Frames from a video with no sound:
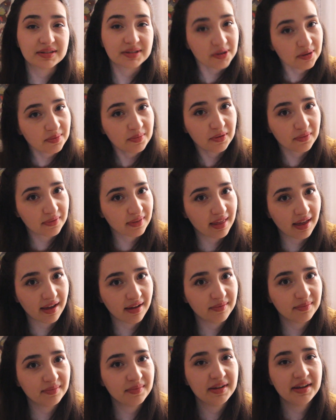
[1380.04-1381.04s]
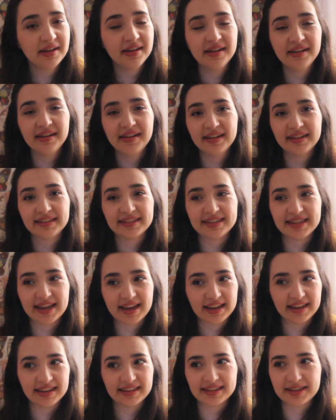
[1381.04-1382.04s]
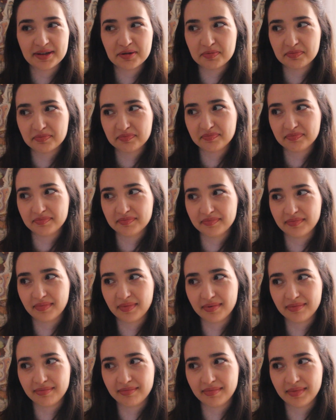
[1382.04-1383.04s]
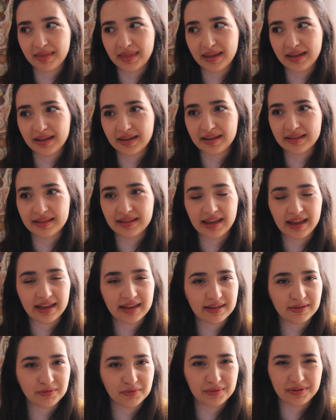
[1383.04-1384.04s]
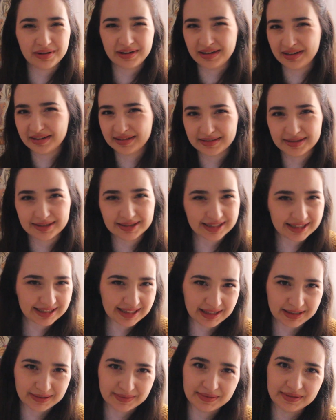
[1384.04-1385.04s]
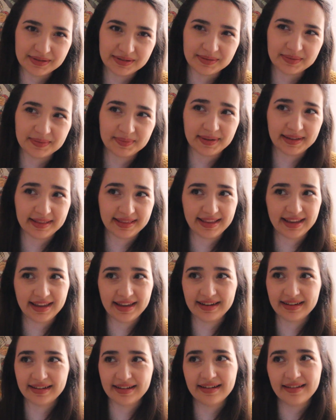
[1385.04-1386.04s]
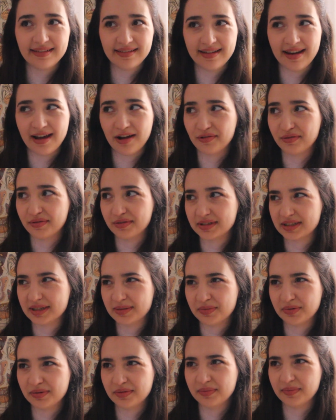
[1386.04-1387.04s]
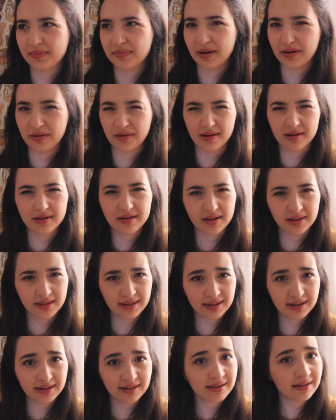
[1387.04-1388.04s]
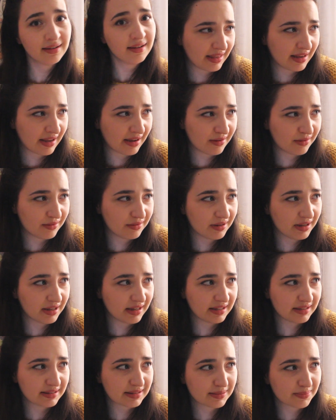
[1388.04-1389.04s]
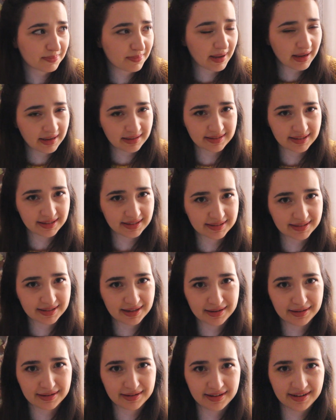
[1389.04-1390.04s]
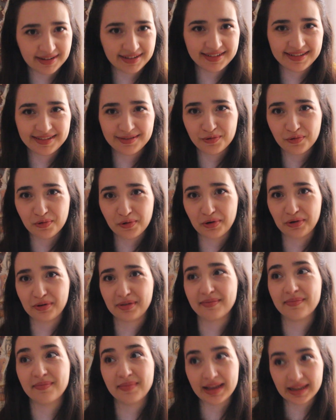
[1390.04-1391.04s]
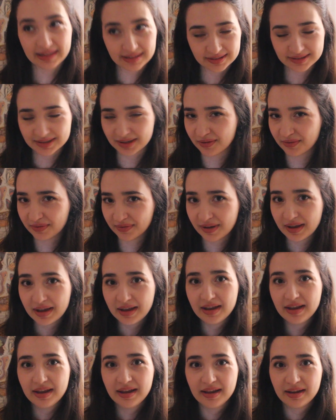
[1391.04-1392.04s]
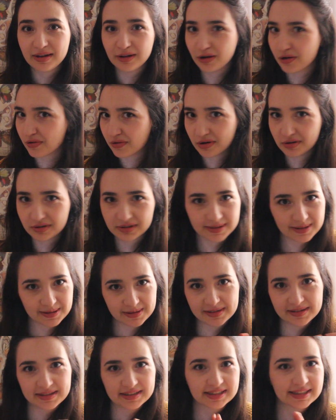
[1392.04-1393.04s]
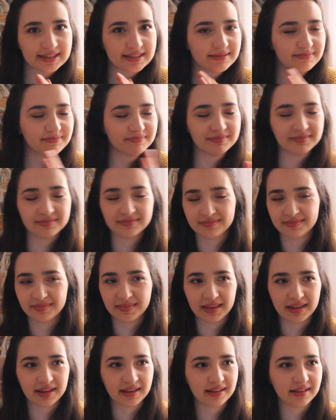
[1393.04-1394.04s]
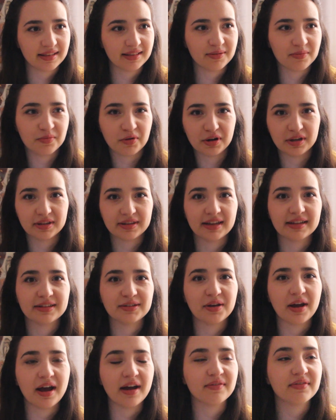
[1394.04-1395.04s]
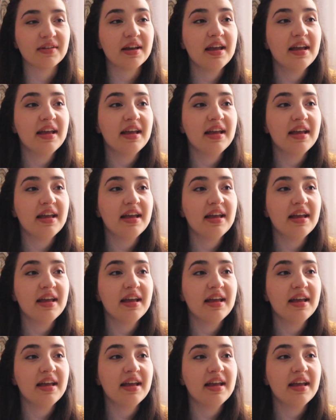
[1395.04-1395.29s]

some of them died thinking they weren't successful. But then now, for example, Van Gogh, I think, now his paintings are worth millions of euros, dollars, the money that you have.